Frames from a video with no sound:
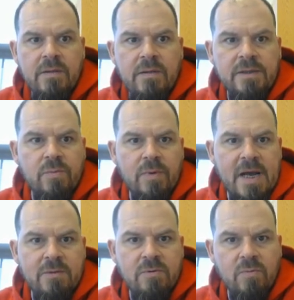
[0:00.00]
These
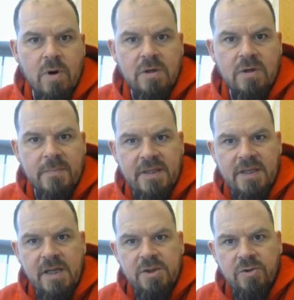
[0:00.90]
react with water to make
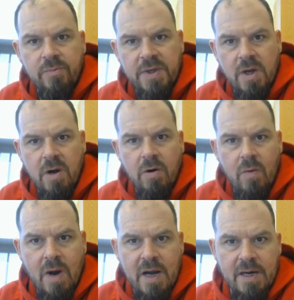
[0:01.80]
the
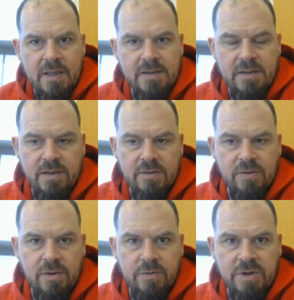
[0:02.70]
H3O ions in
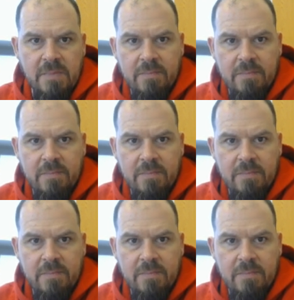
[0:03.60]
solution.